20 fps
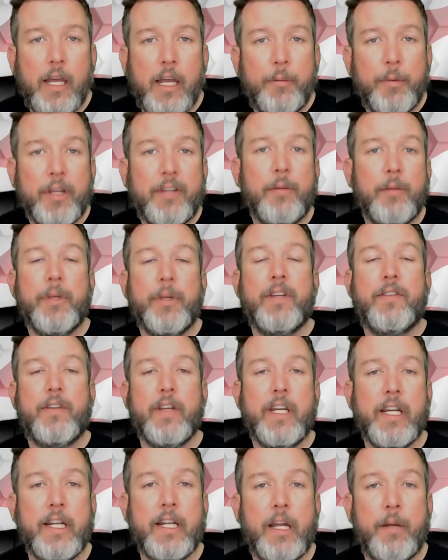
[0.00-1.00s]

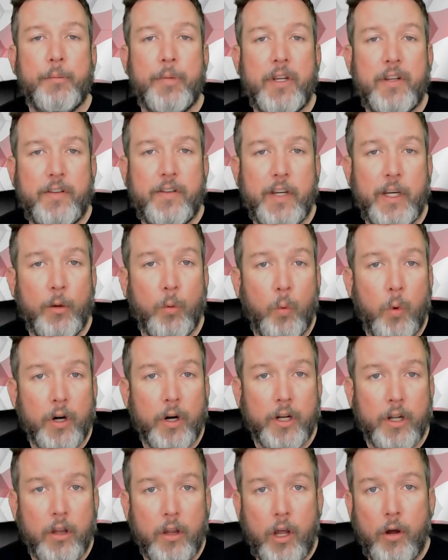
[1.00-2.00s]
MSNBC and NBC
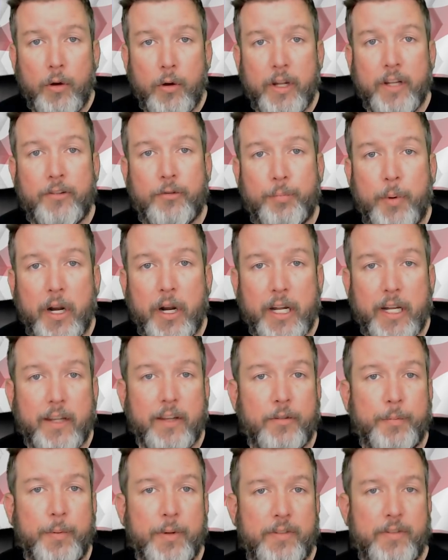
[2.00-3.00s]
weren't alone in spreading
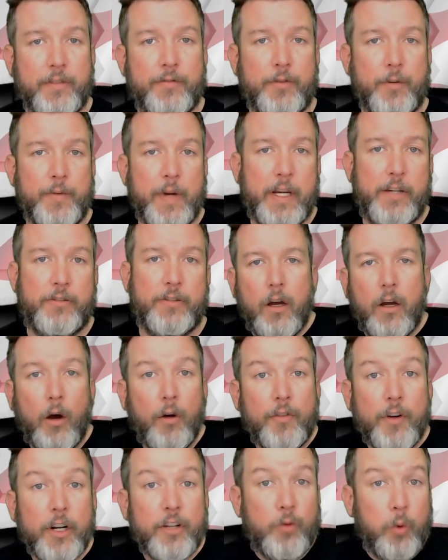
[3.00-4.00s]
this misinformation.
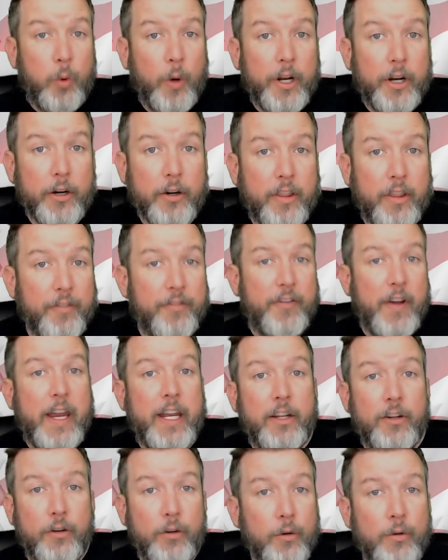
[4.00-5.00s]
Over at Twitter, the fake
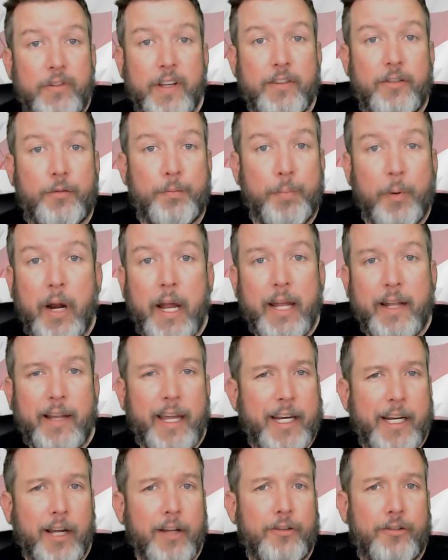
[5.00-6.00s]
news has spread
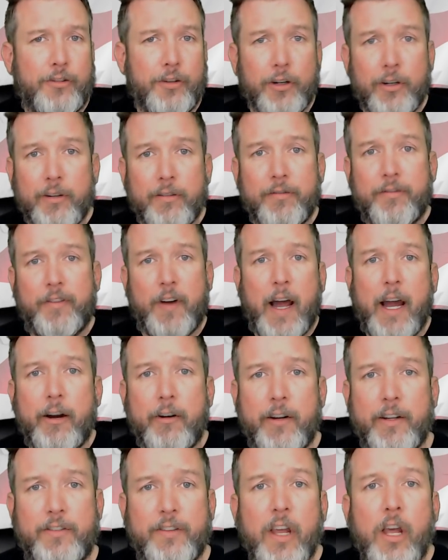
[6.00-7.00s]
like a certain
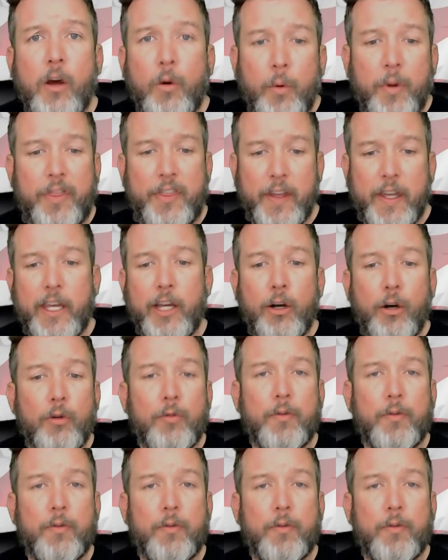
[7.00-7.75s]
virus, with The Hill